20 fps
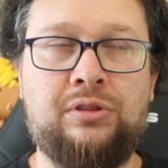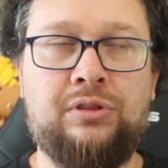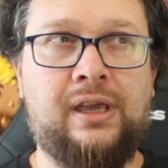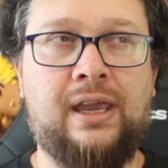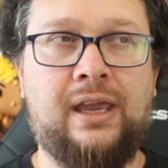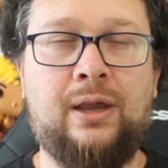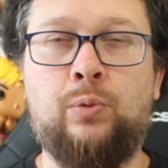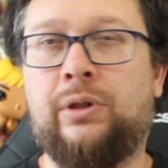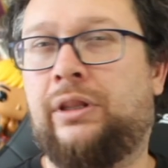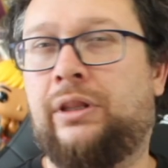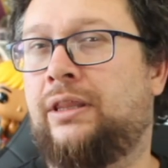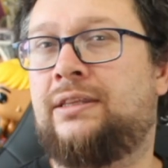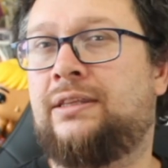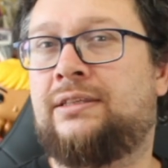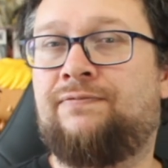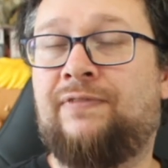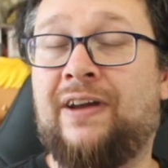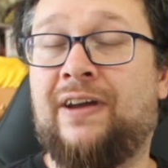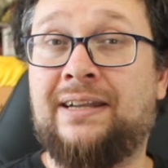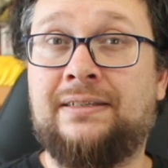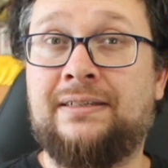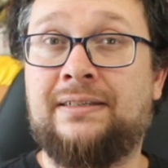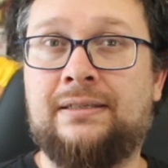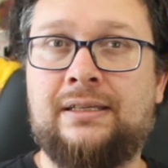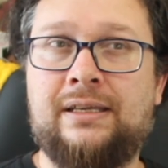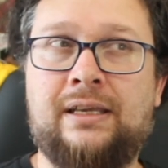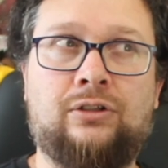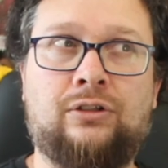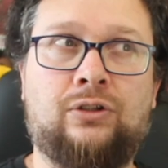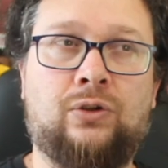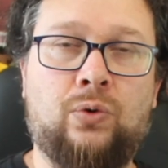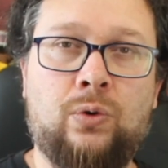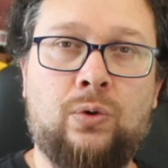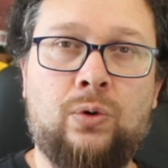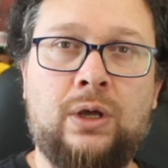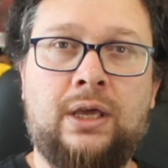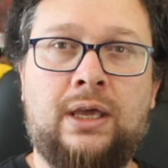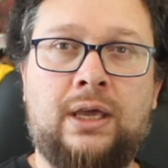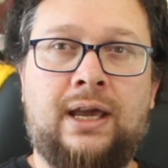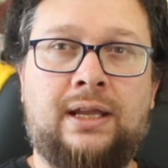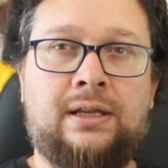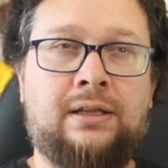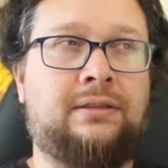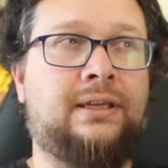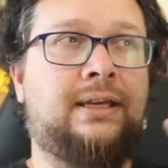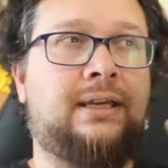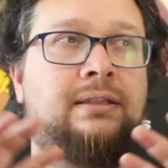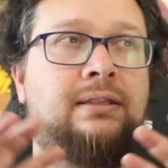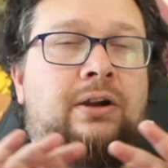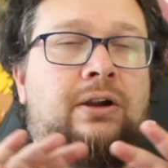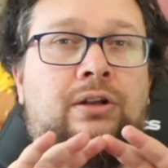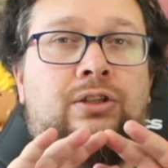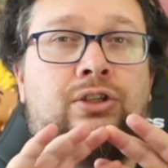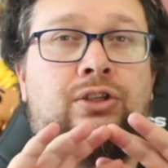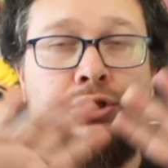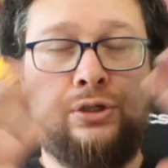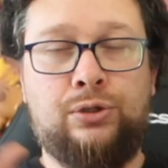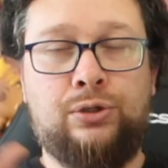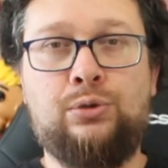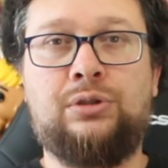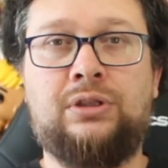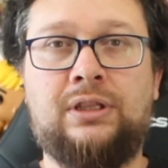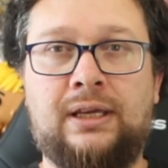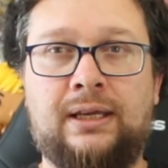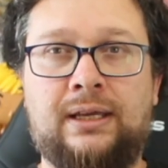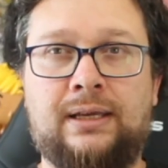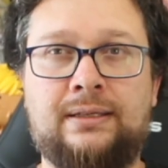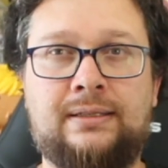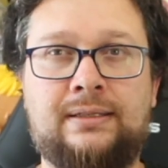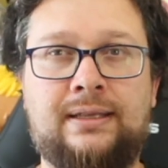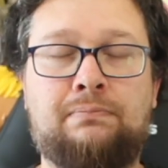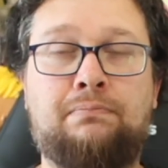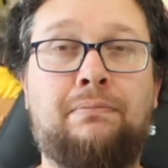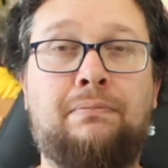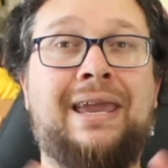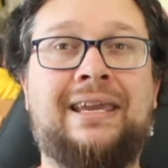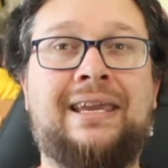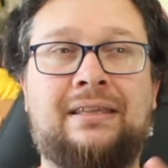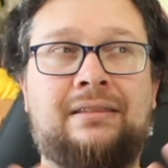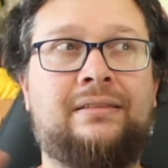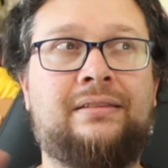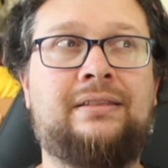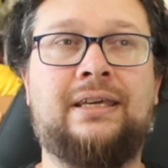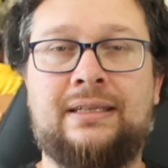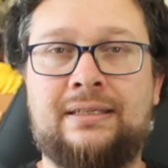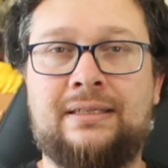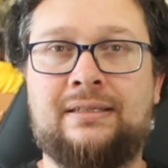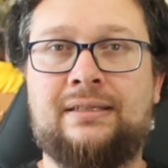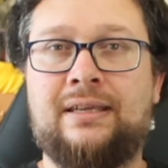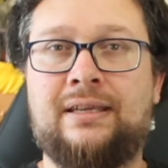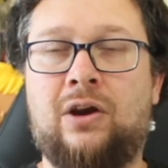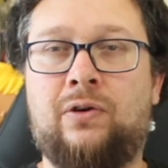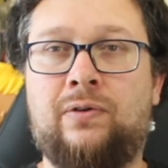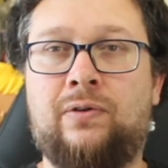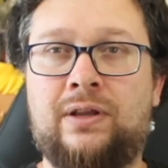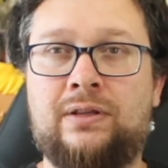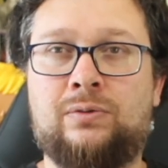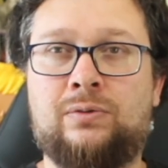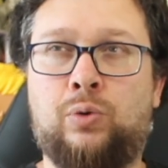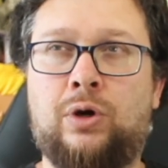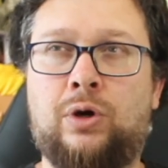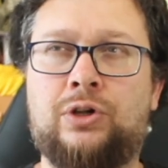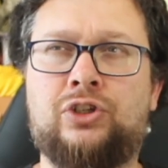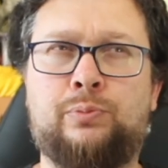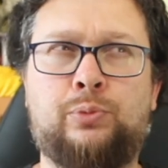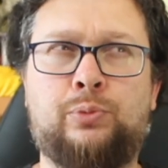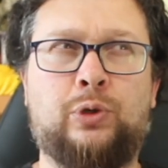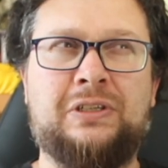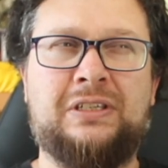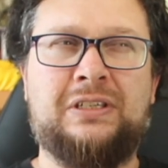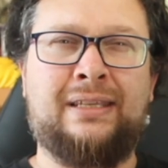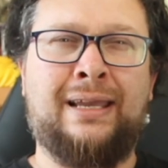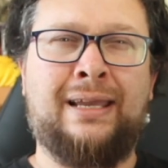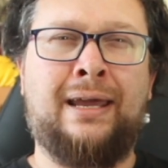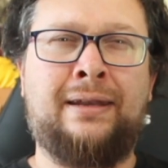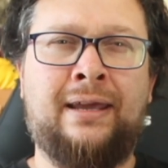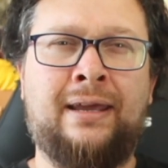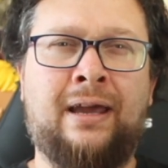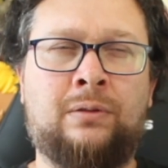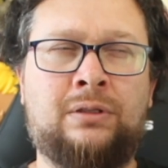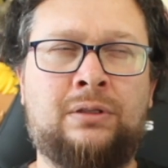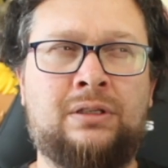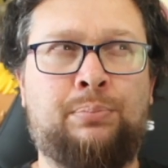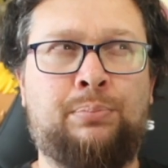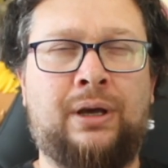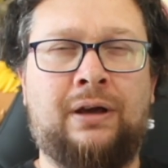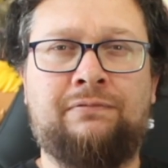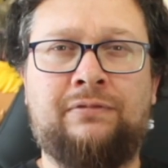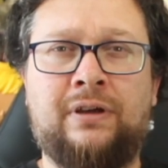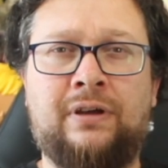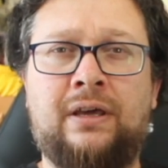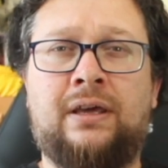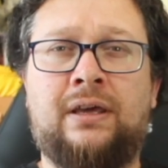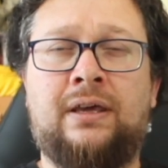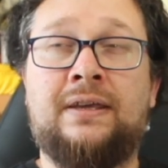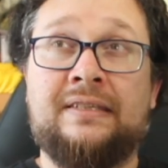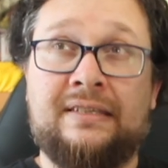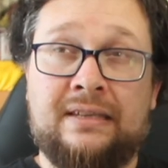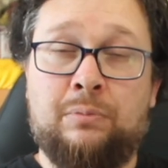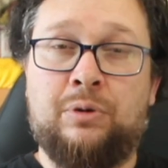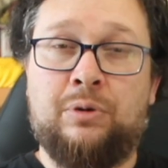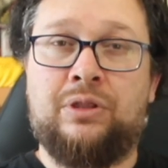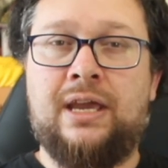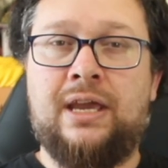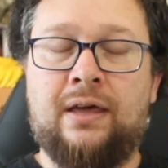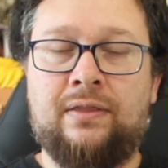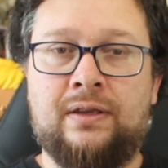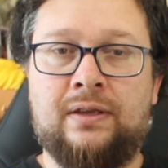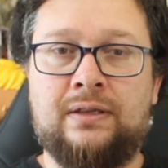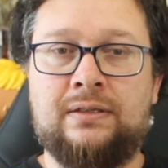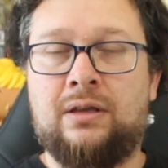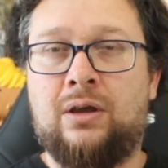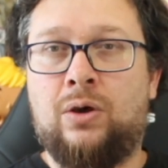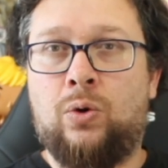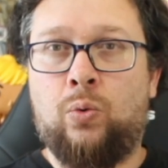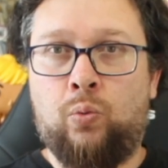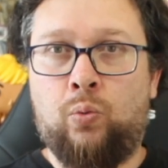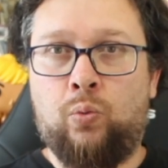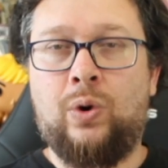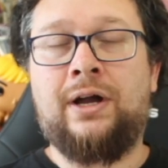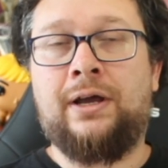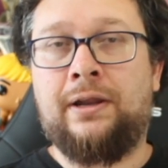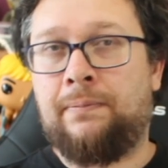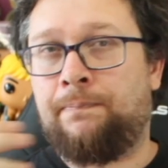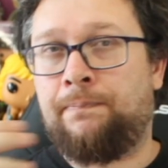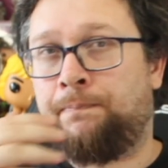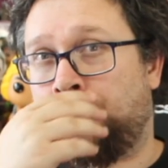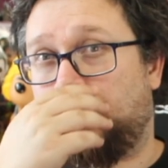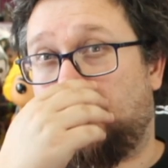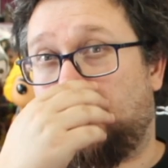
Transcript: thing with its fantasy and lore, and I think there are two things that make this series watchable and stand out above some of the others. One